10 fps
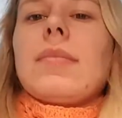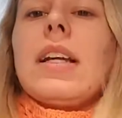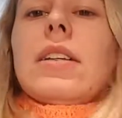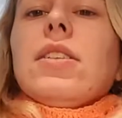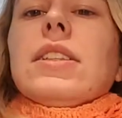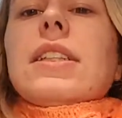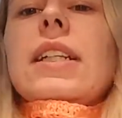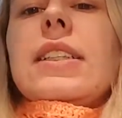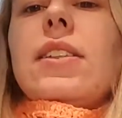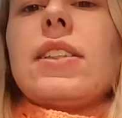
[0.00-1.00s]
It looks
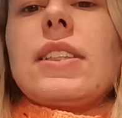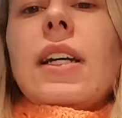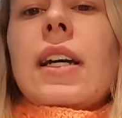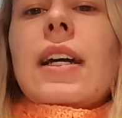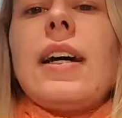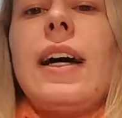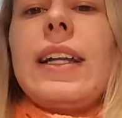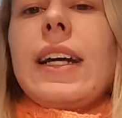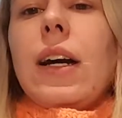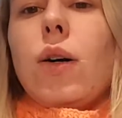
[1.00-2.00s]
nice. I
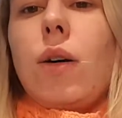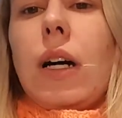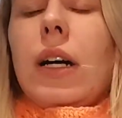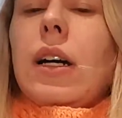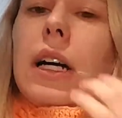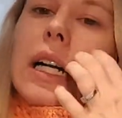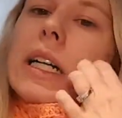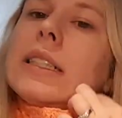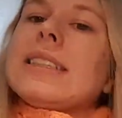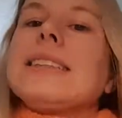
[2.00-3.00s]
like how
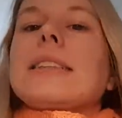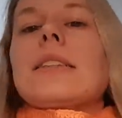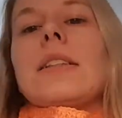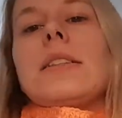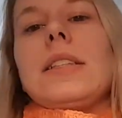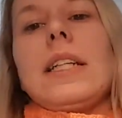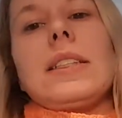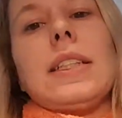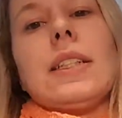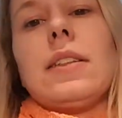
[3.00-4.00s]

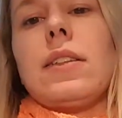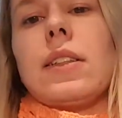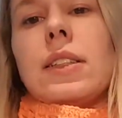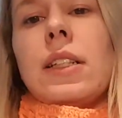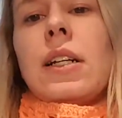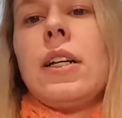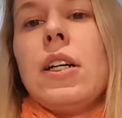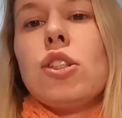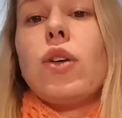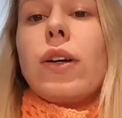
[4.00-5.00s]
dainty it looks.
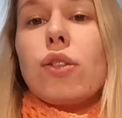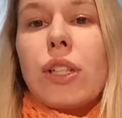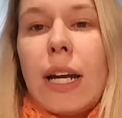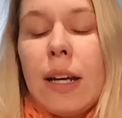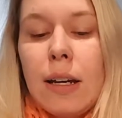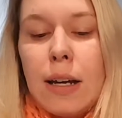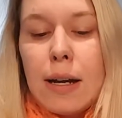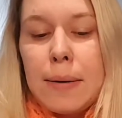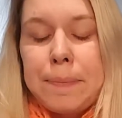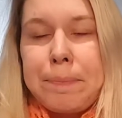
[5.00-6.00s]
So I crochet.
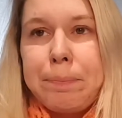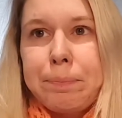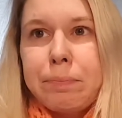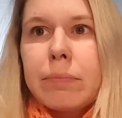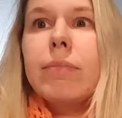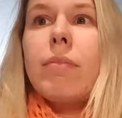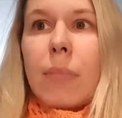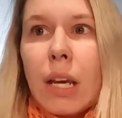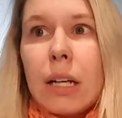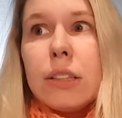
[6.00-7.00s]
I
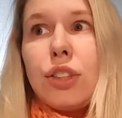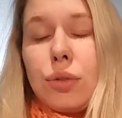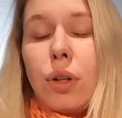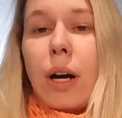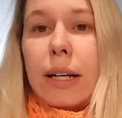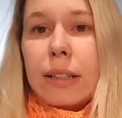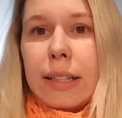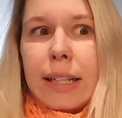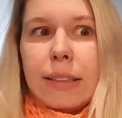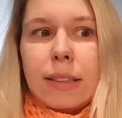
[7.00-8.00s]
do know how to
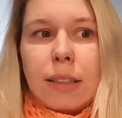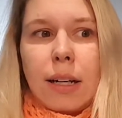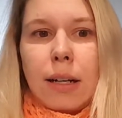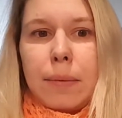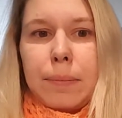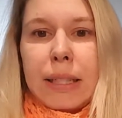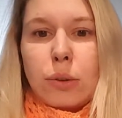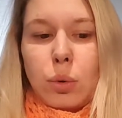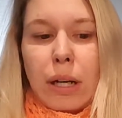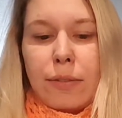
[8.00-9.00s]
knit.
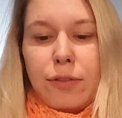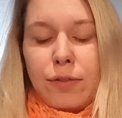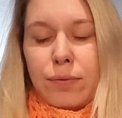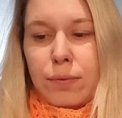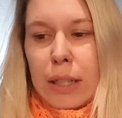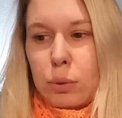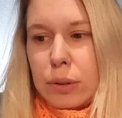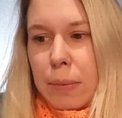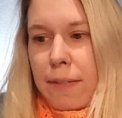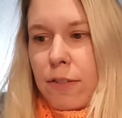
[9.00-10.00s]
That
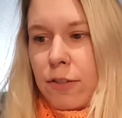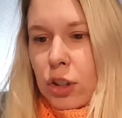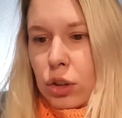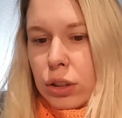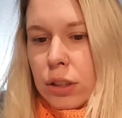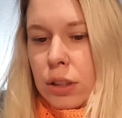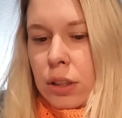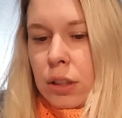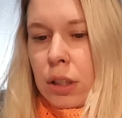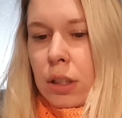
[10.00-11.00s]
was my
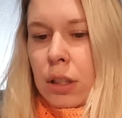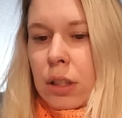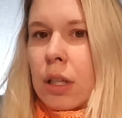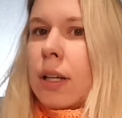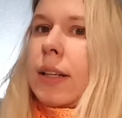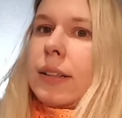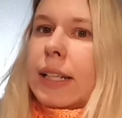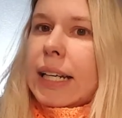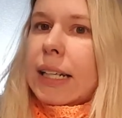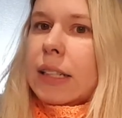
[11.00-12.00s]
first
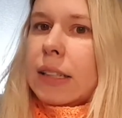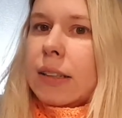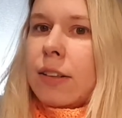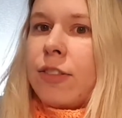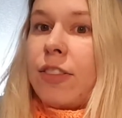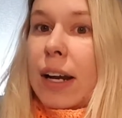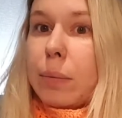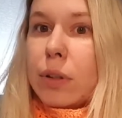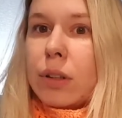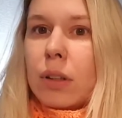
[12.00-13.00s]
like
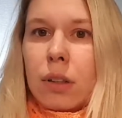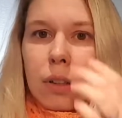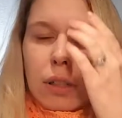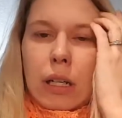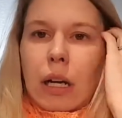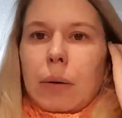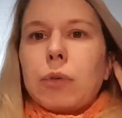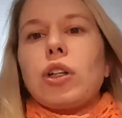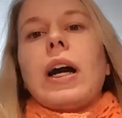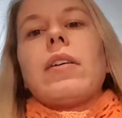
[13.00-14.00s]
fiber
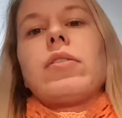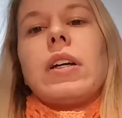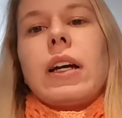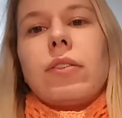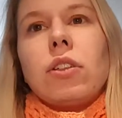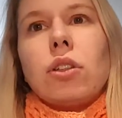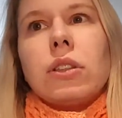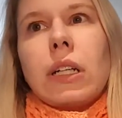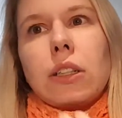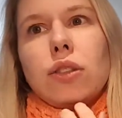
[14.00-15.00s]
craft I ever
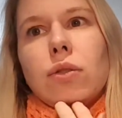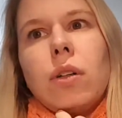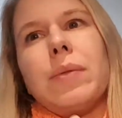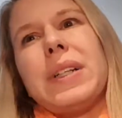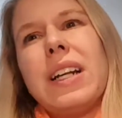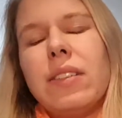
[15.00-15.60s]
learned how to do. I mean,